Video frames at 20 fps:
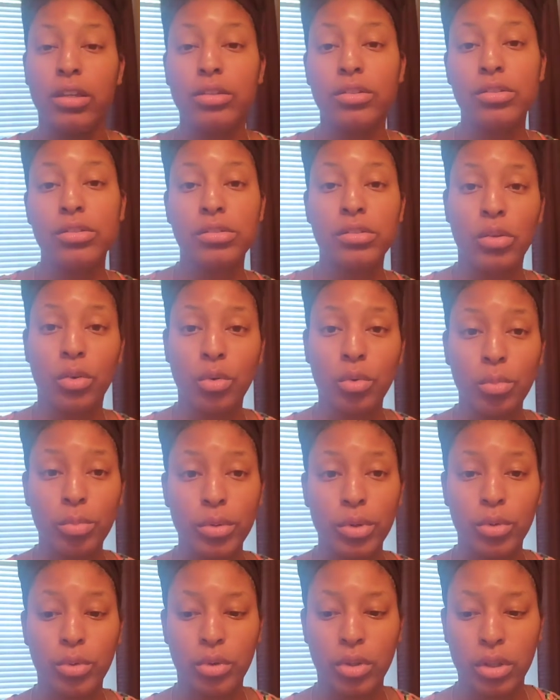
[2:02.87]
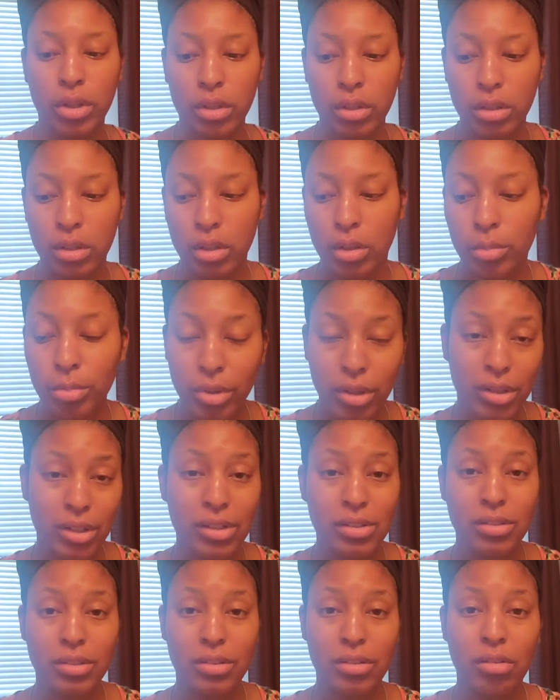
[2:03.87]
soap or products
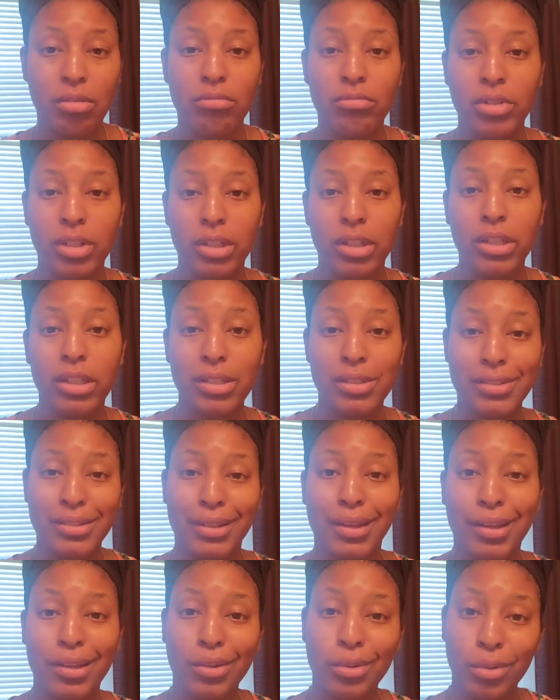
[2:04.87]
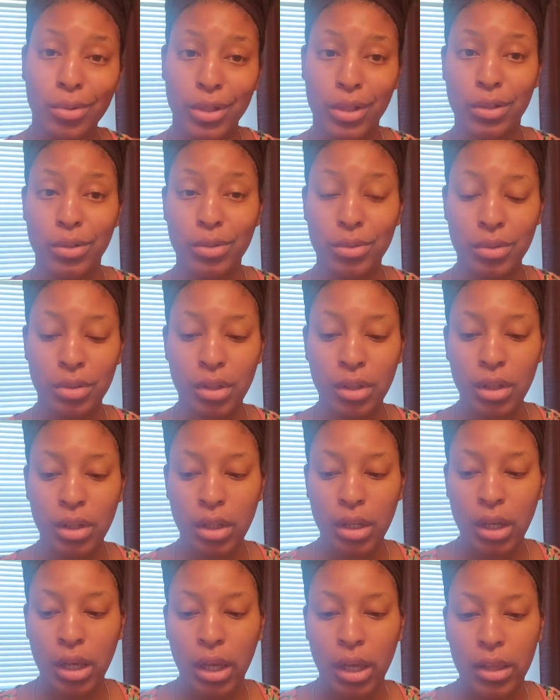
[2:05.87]
that don't really contain oil,
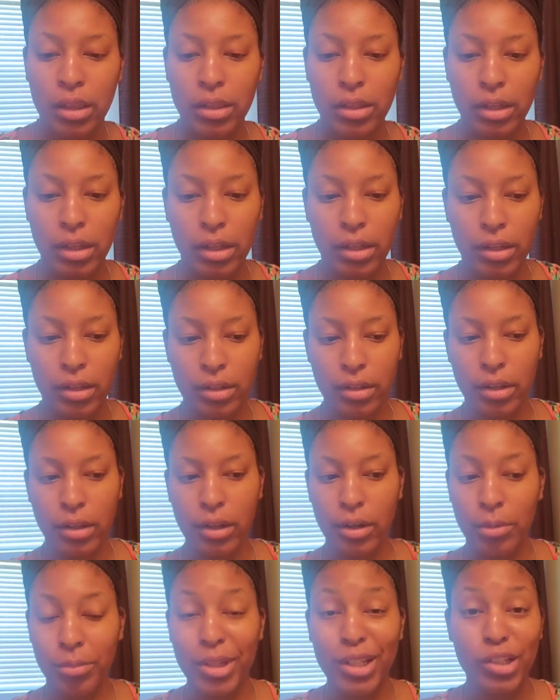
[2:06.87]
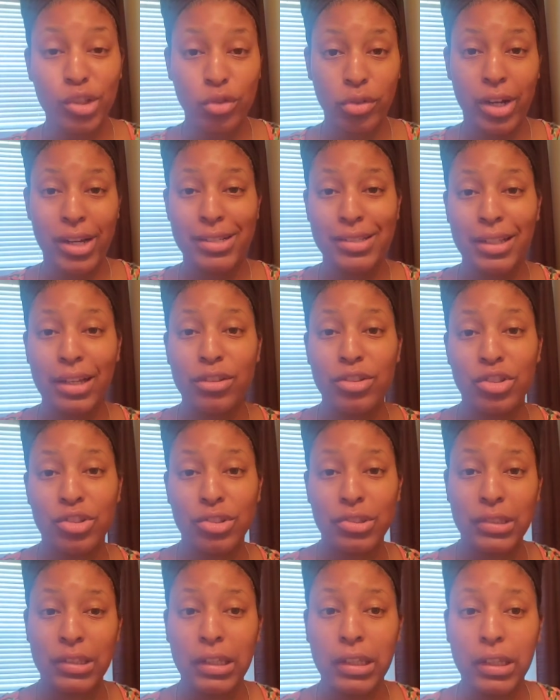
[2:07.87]
then it dries out your
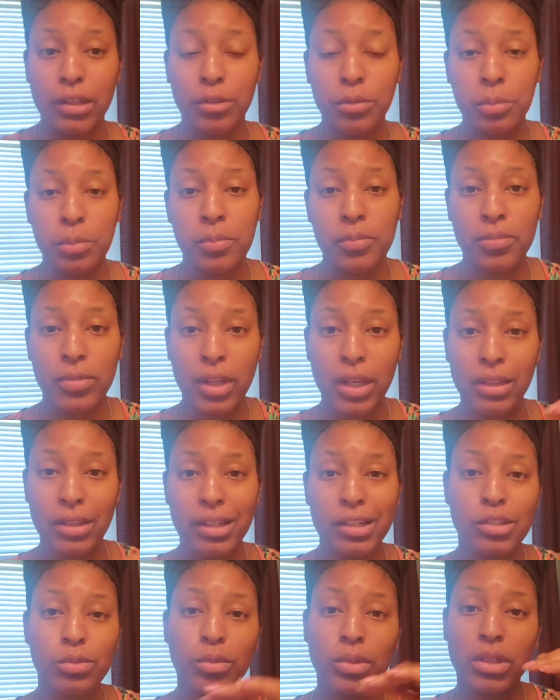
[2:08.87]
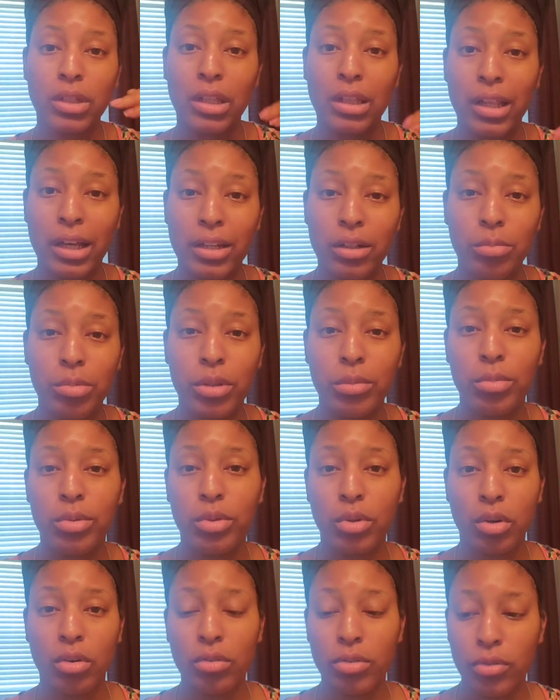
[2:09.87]
skin. And that's what a lot of people
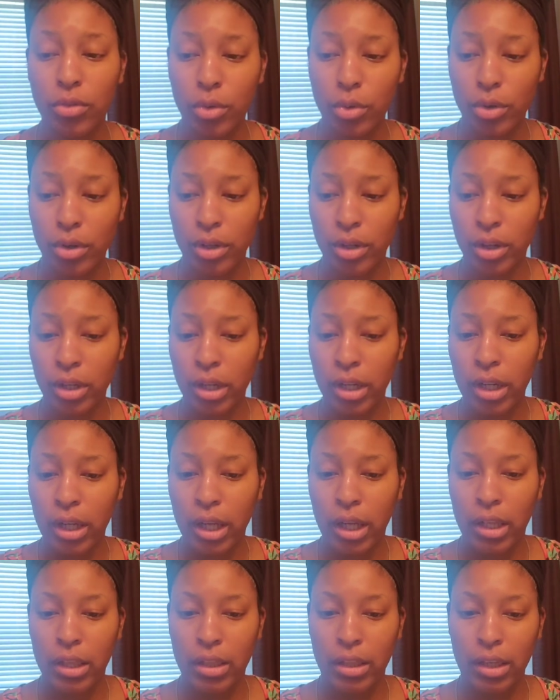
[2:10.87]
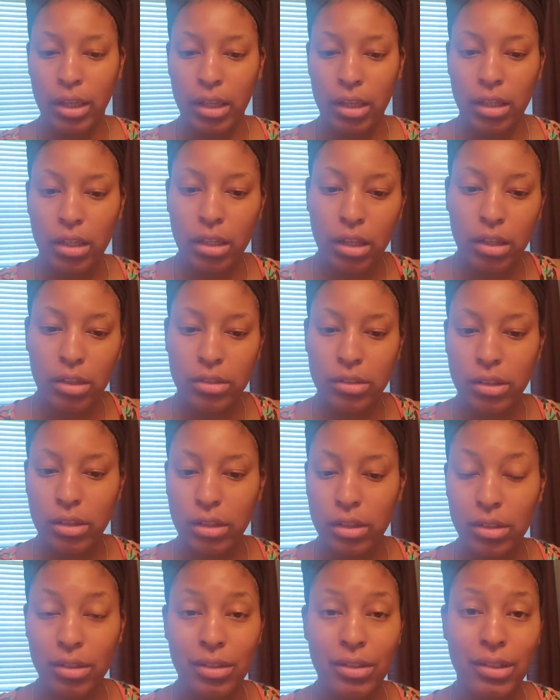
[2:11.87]
go for. They get
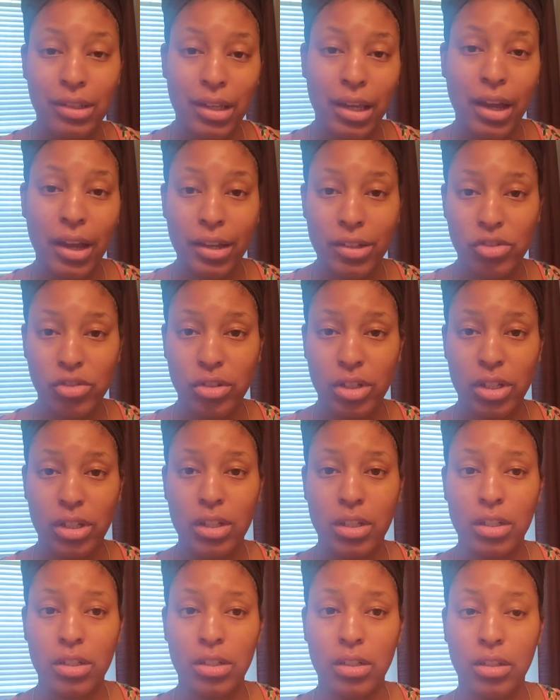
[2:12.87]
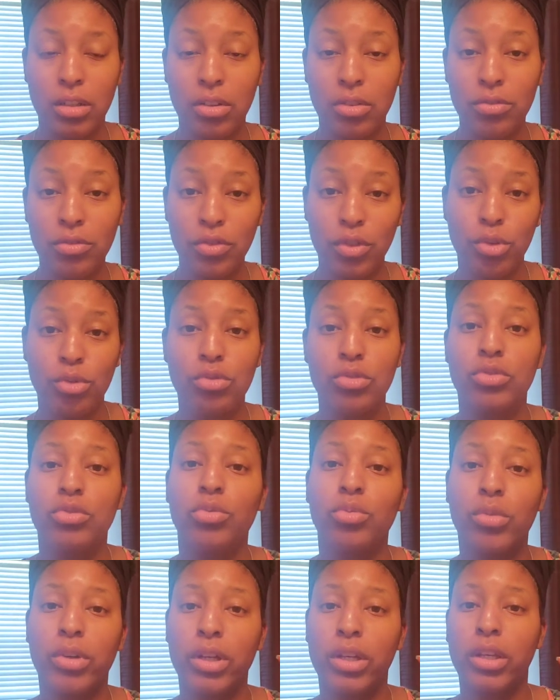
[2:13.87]
dehydrated, confused
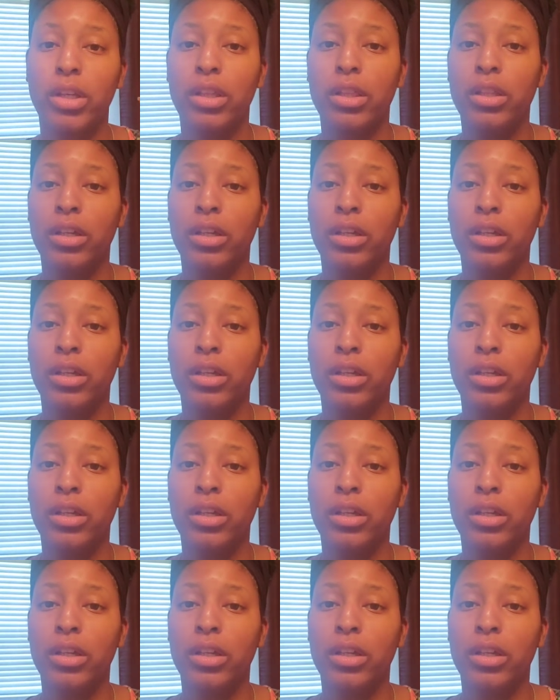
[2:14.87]
with